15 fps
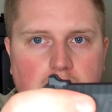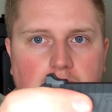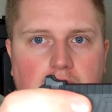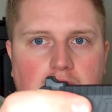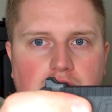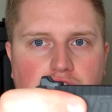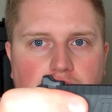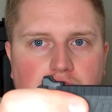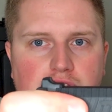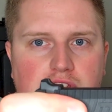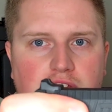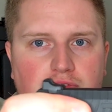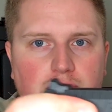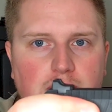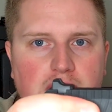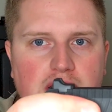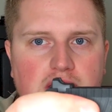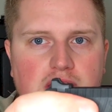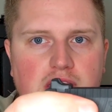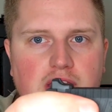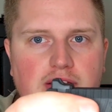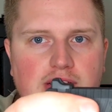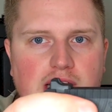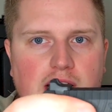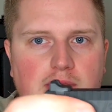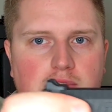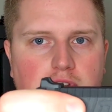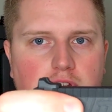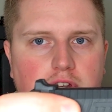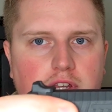as you can see from this, there's
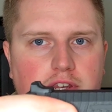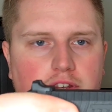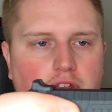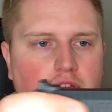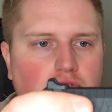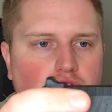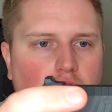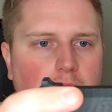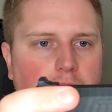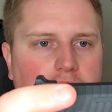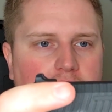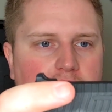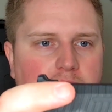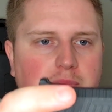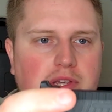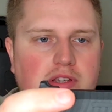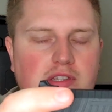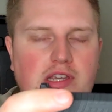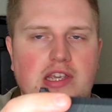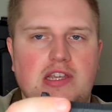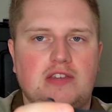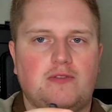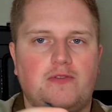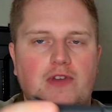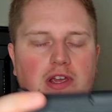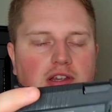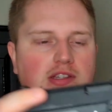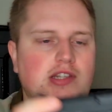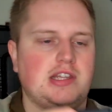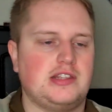absolutely no drop, and that's because it is
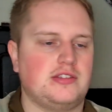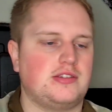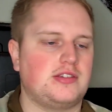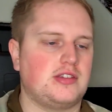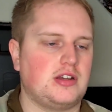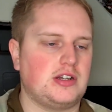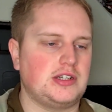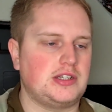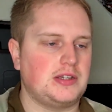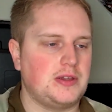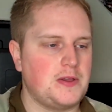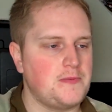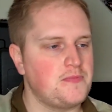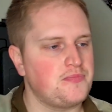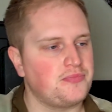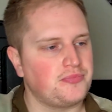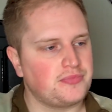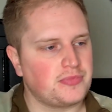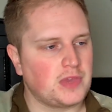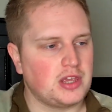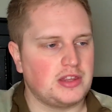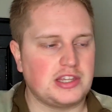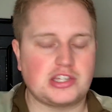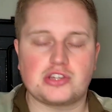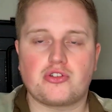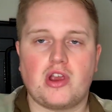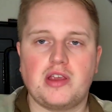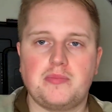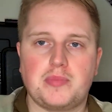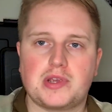fixed inside. This is
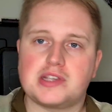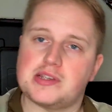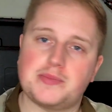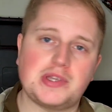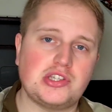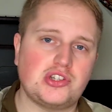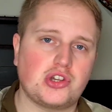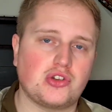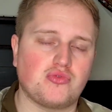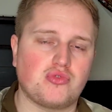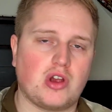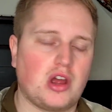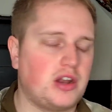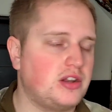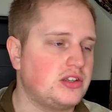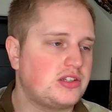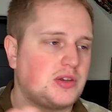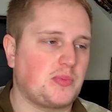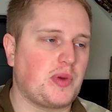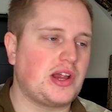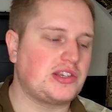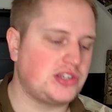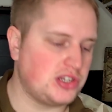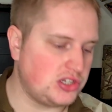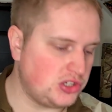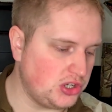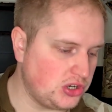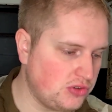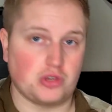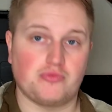great because it means you can run suppressors, you
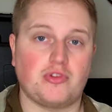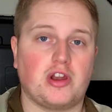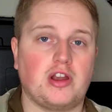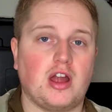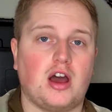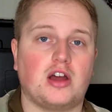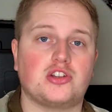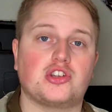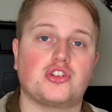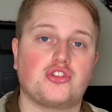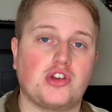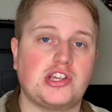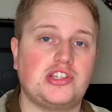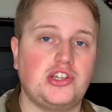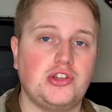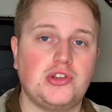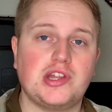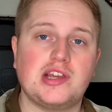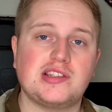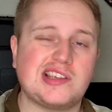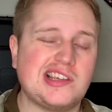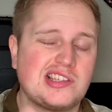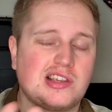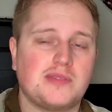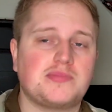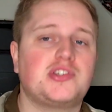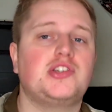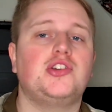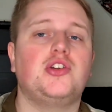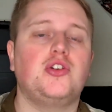can run large tracer units. It's up
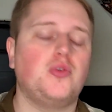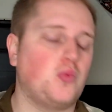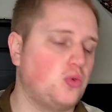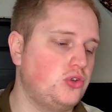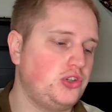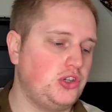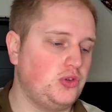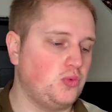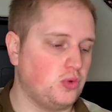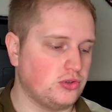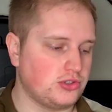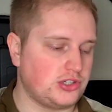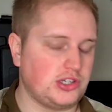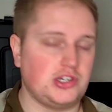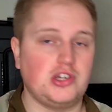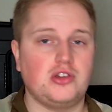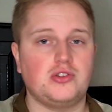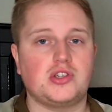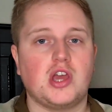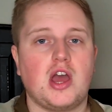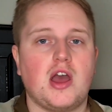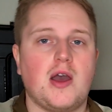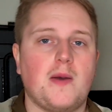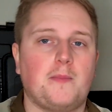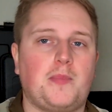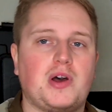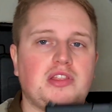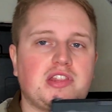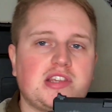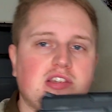to you what you want to use,
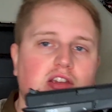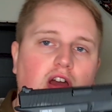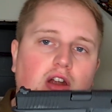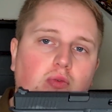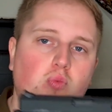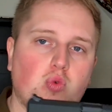but this gun